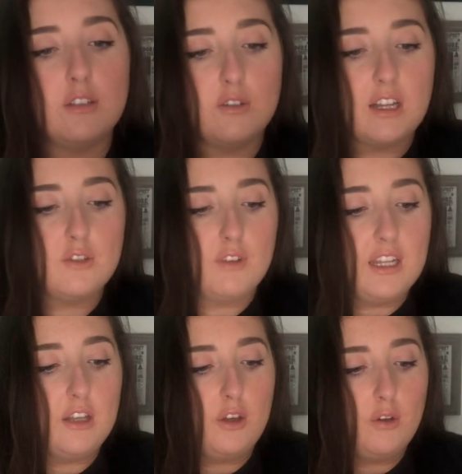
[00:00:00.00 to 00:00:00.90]
So that's
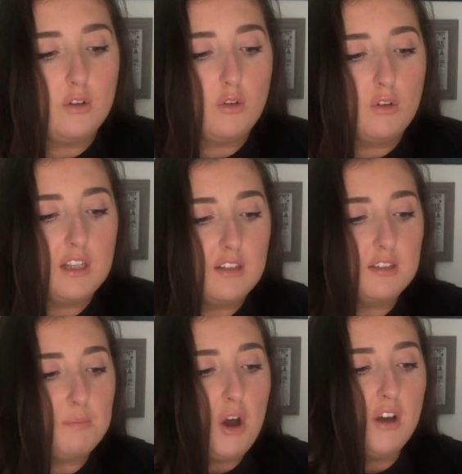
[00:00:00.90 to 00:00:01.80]
really cute. Good little
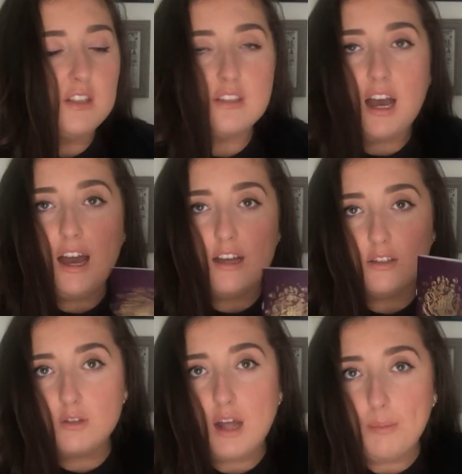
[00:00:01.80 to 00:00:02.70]
pocket
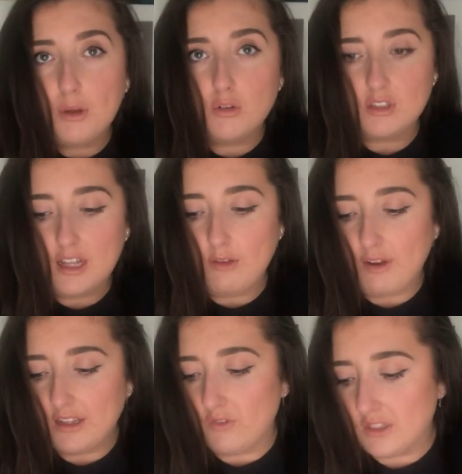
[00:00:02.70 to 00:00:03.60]
size. So that'll be good to like
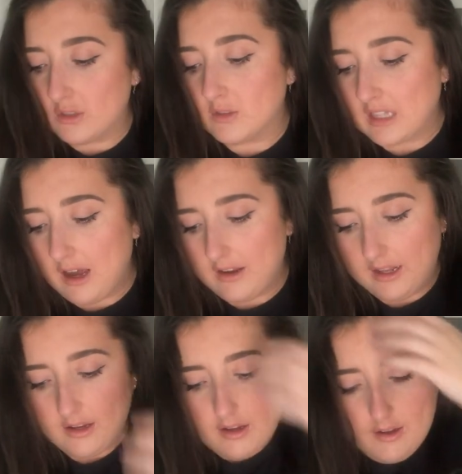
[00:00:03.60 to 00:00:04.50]
write the videos down
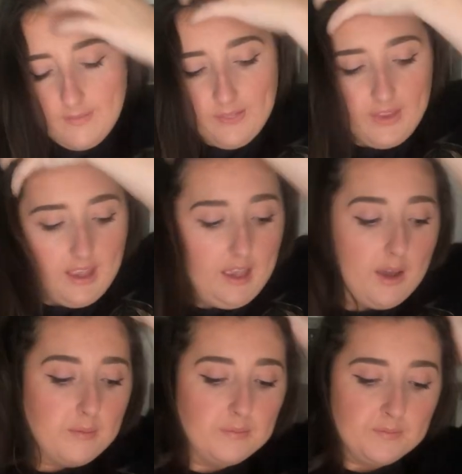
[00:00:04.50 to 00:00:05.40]

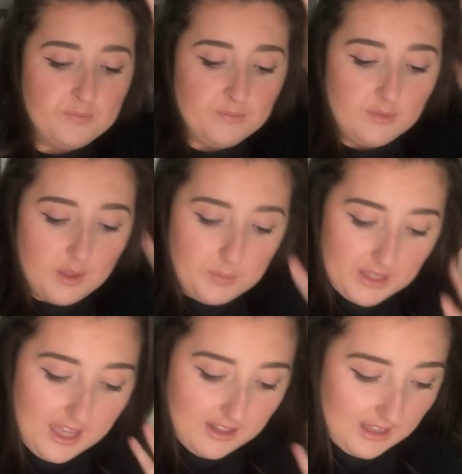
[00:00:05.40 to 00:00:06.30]
in. Um,
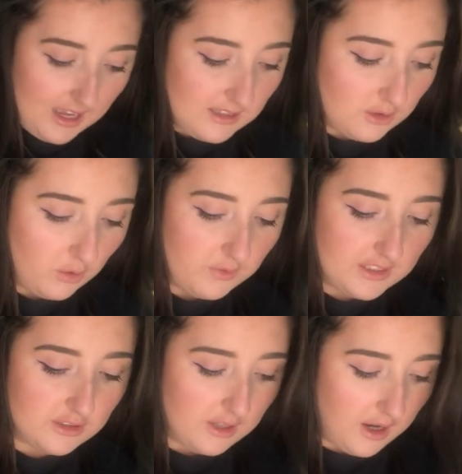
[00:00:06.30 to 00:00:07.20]
but yeah, that is
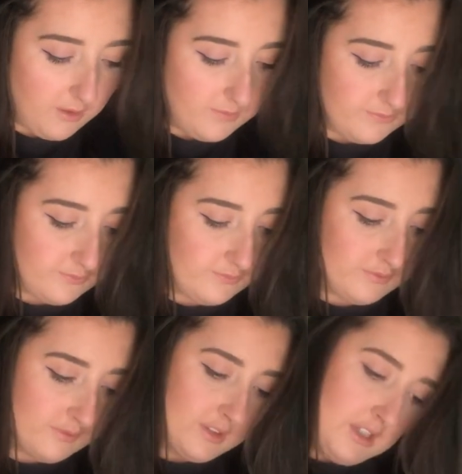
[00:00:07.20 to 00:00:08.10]
lovely. So
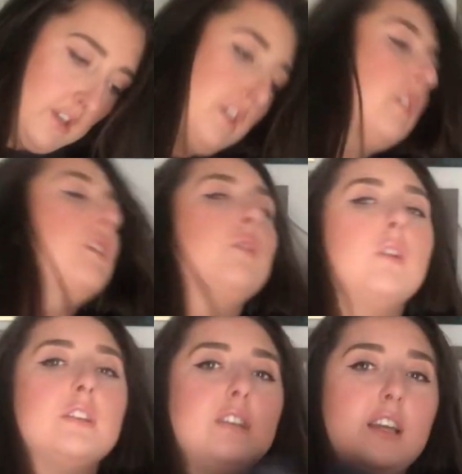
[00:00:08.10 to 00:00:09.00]

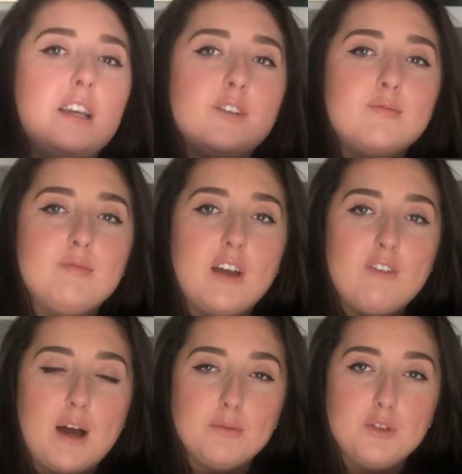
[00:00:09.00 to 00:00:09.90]
gonna see
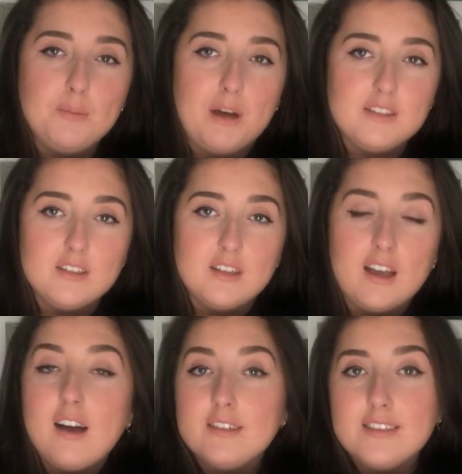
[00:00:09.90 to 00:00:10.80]
I've absolutely battered the
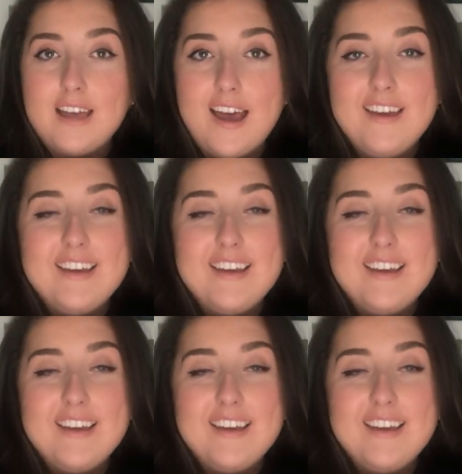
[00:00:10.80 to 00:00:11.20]
calendar